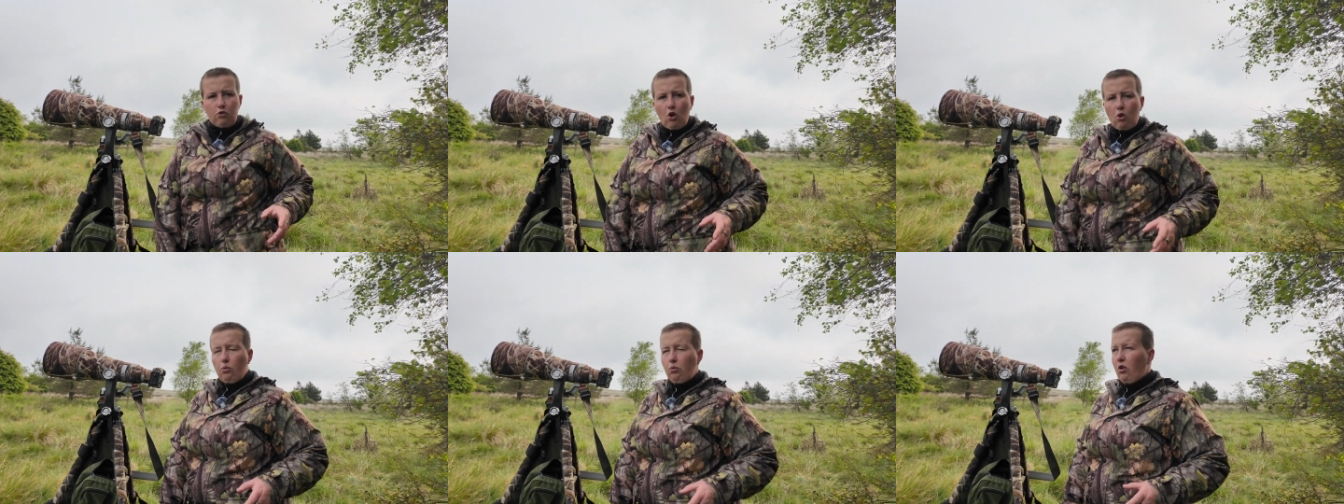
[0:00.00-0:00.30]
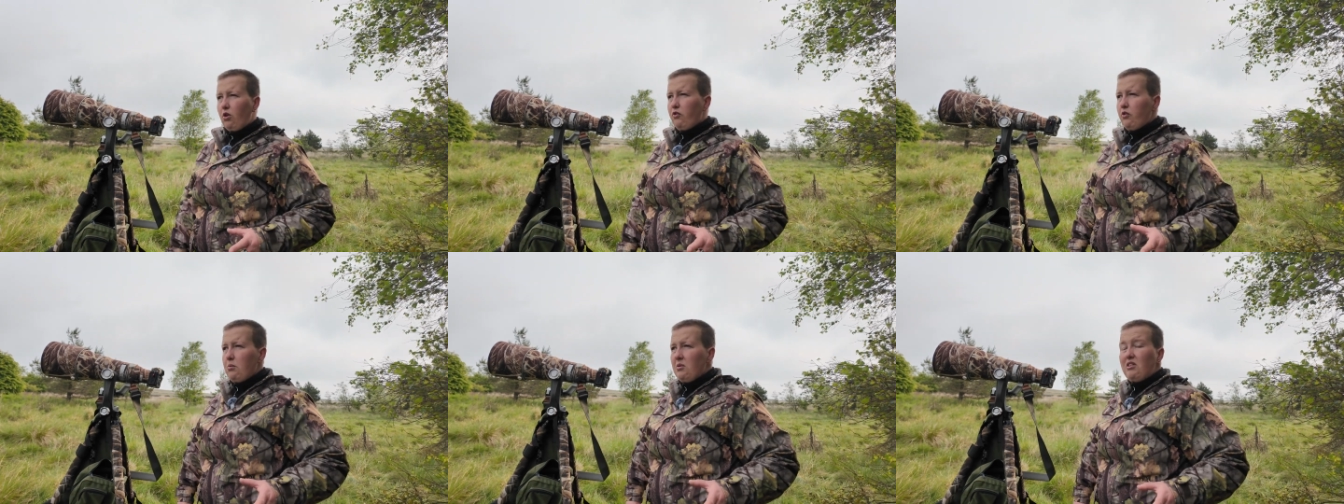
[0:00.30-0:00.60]

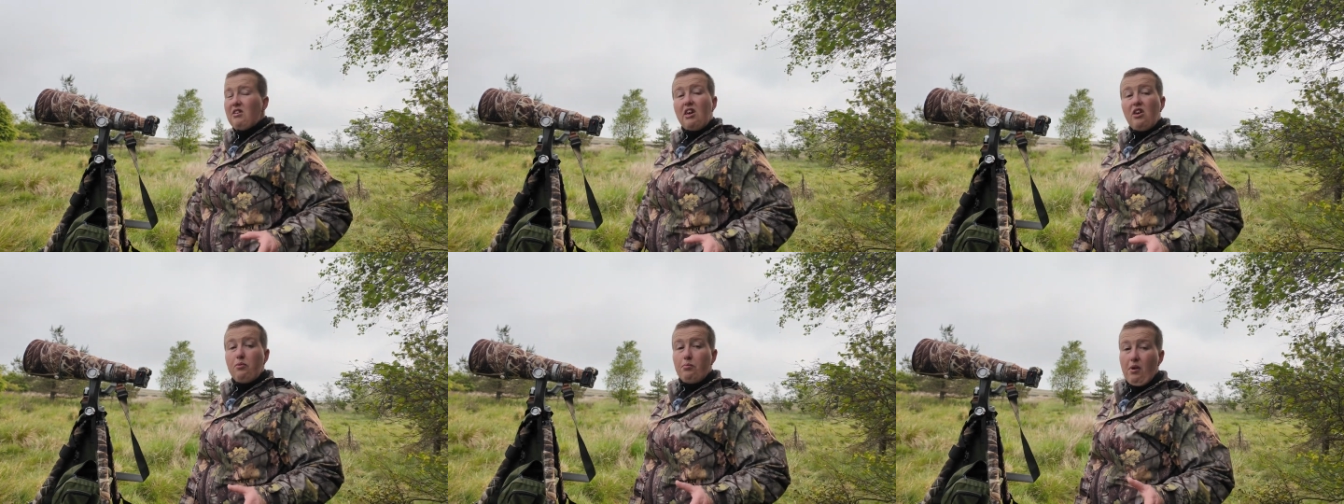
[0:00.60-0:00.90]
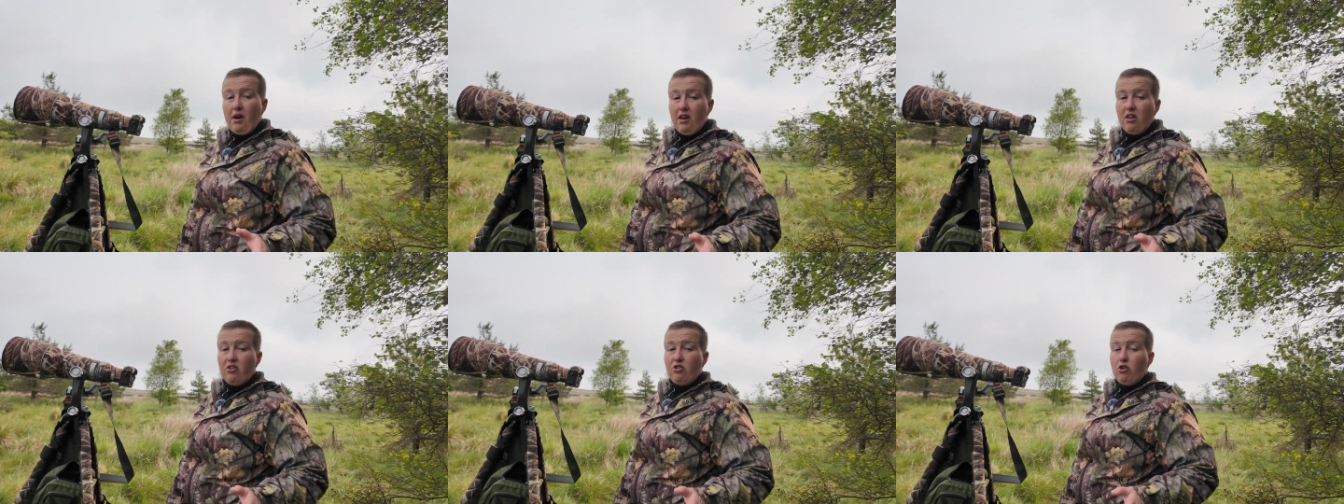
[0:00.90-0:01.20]
One of them is Keith
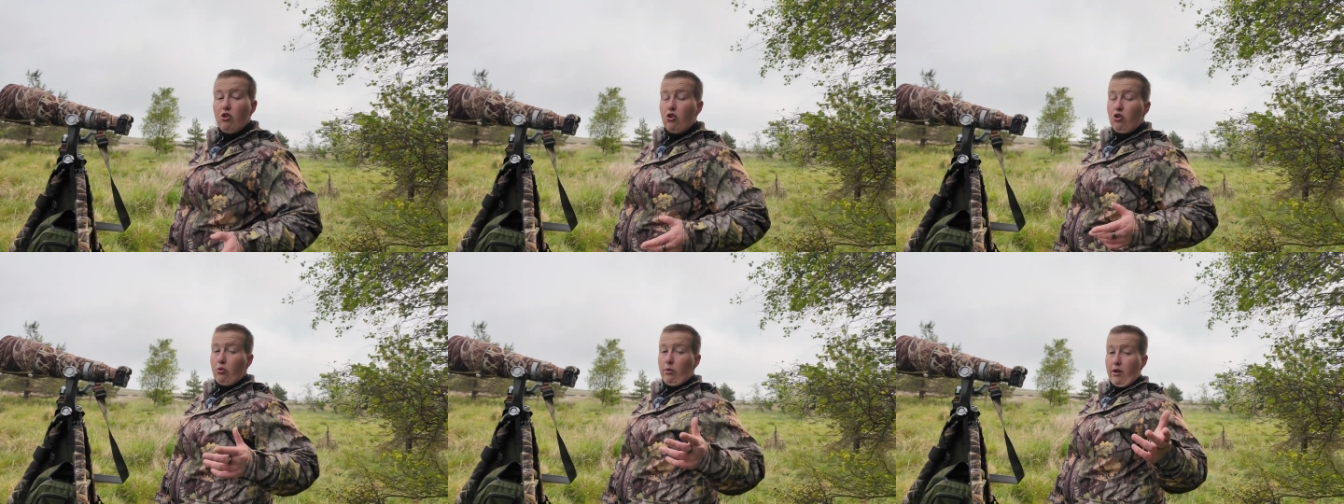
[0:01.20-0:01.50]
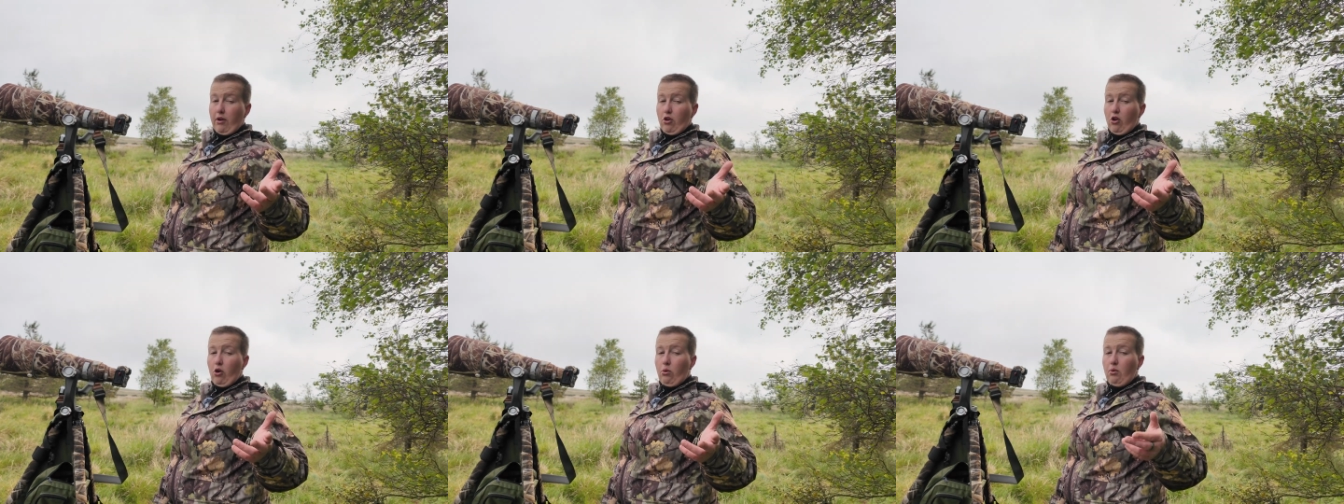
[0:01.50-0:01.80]
Bannister, who
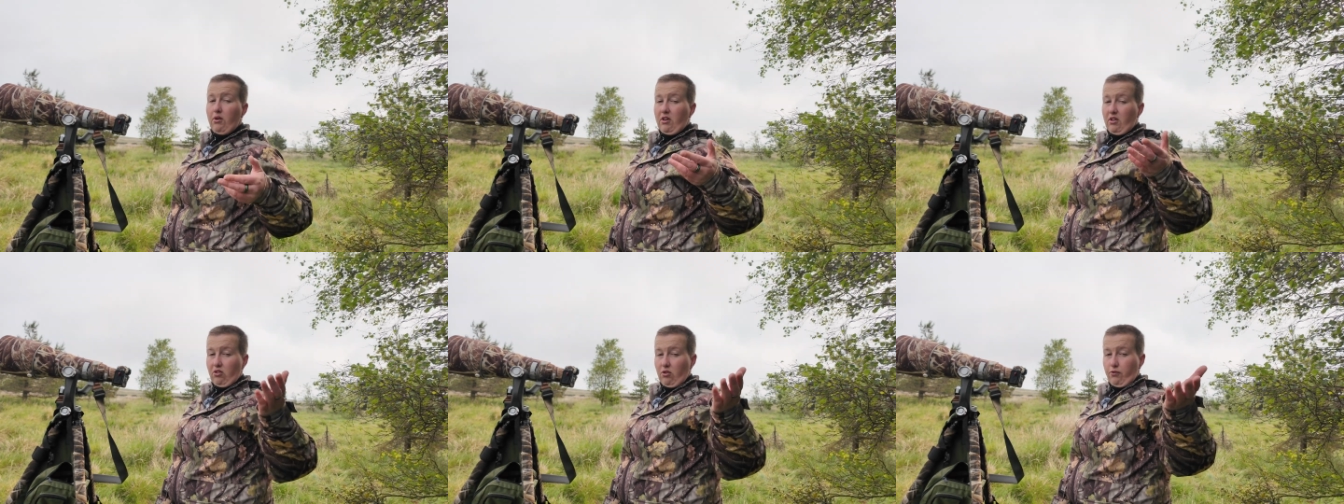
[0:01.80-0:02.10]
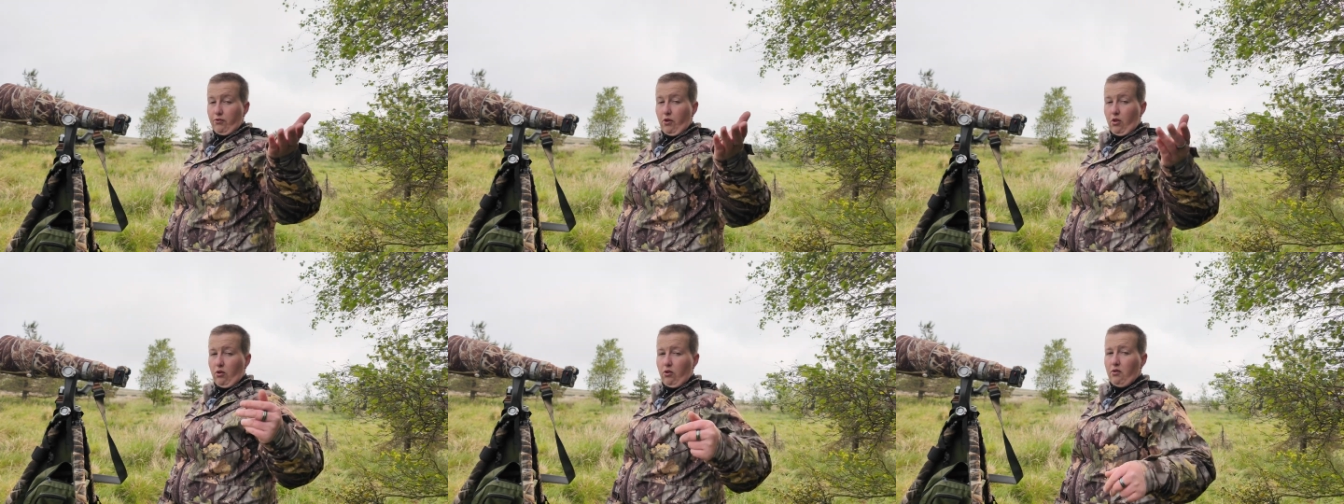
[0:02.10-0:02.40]
I know, and he's a
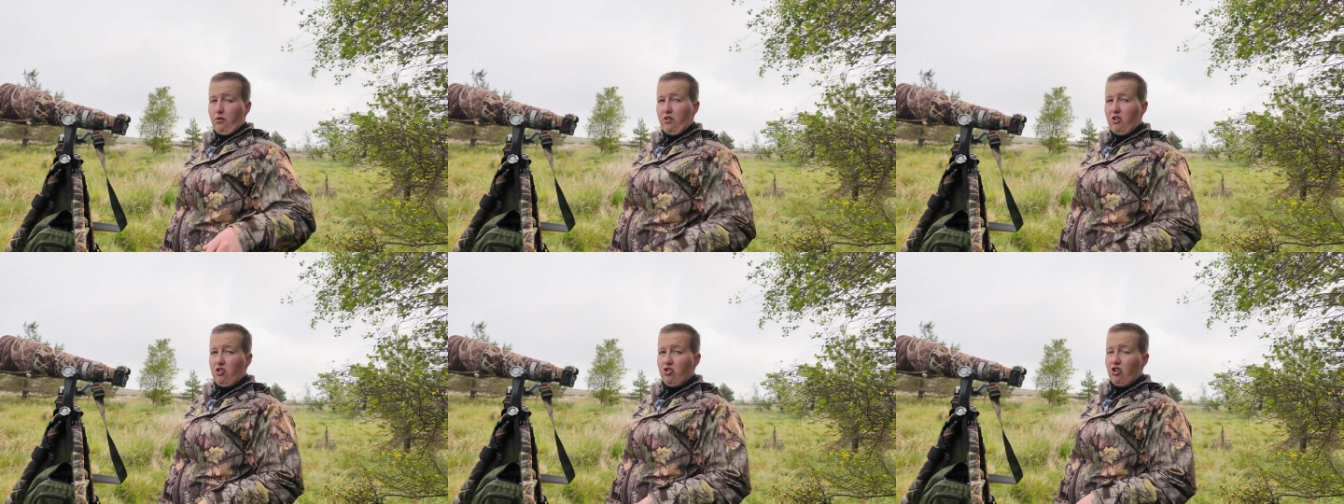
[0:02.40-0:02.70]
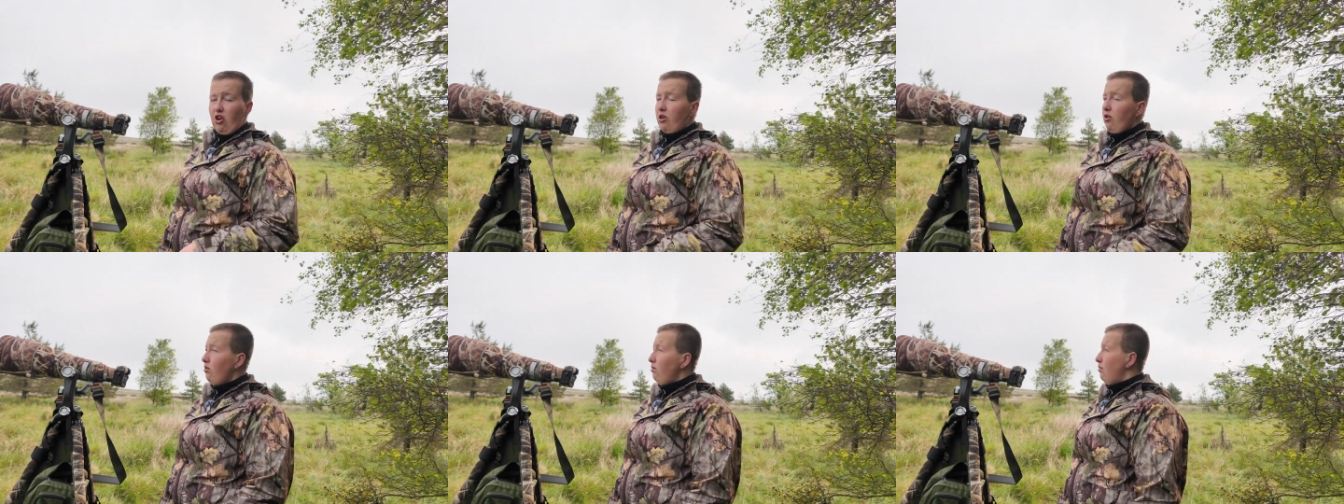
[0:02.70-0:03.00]
follower of this
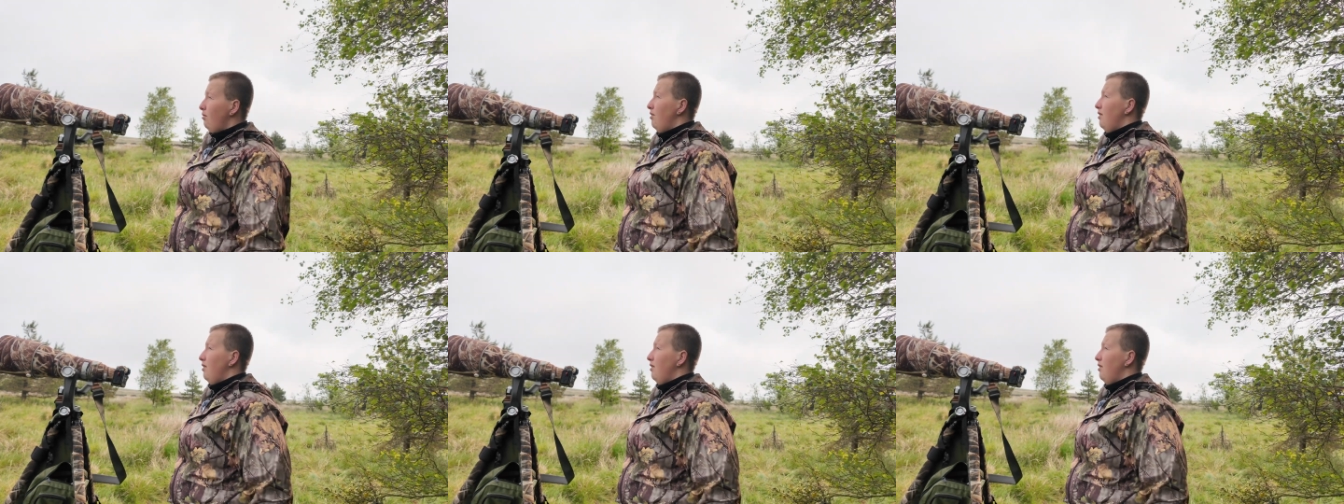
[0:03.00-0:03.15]
channel.